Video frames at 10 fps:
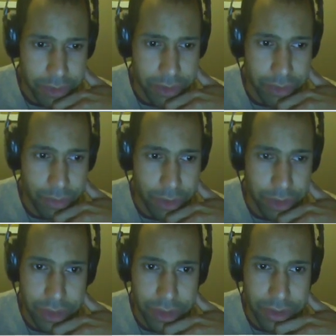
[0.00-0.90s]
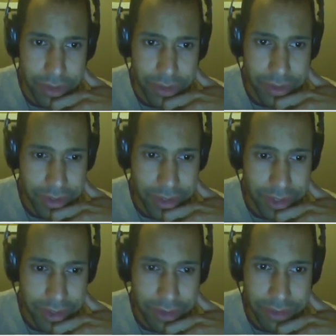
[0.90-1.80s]
with
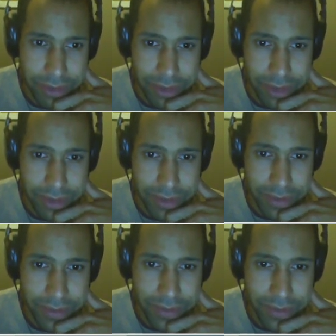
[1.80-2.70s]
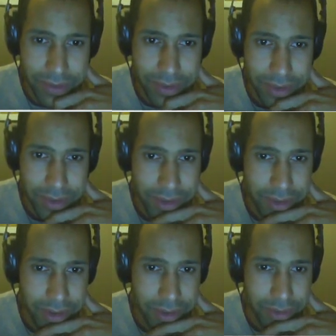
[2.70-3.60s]
S
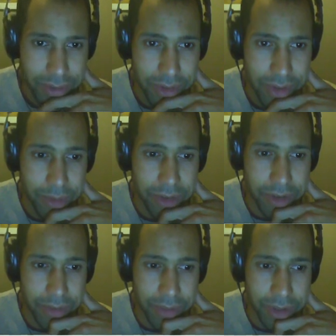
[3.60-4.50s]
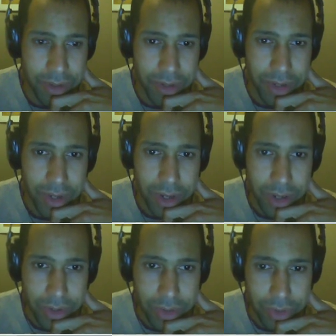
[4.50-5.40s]
is the same as having
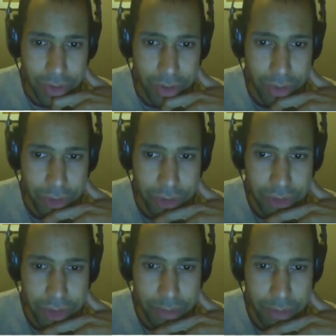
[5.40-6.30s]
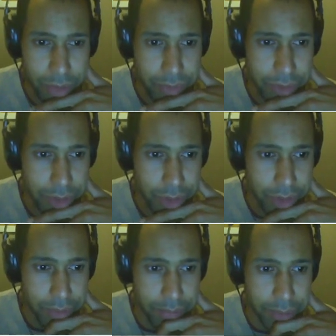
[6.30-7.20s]
the closest neighbor of
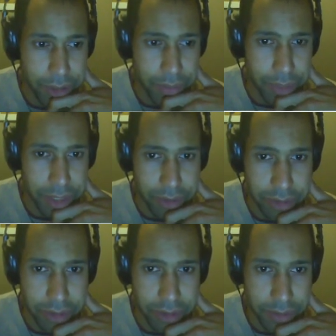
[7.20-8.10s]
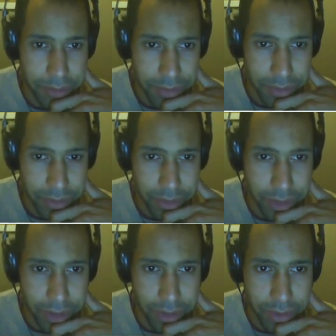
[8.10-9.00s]
R becoming T.
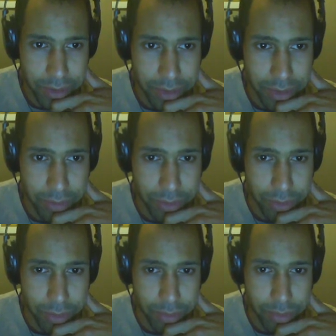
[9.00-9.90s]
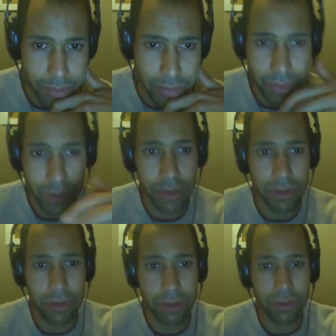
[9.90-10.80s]
Okay, if you swap
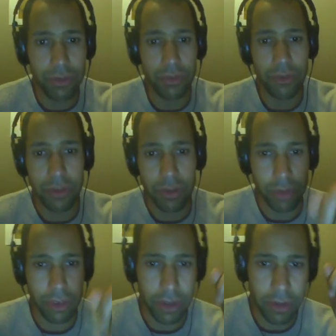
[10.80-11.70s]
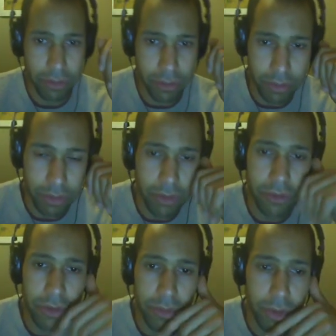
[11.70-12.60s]
these two, T with S, the
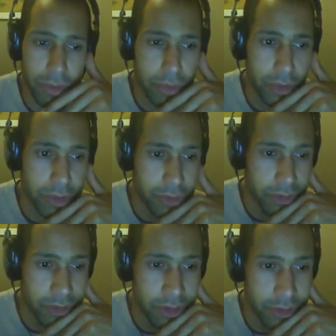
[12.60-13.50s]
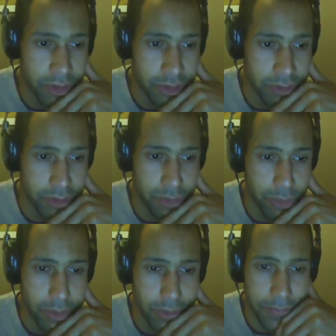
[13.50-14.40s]
closest neighbor of R is T, and that's this one.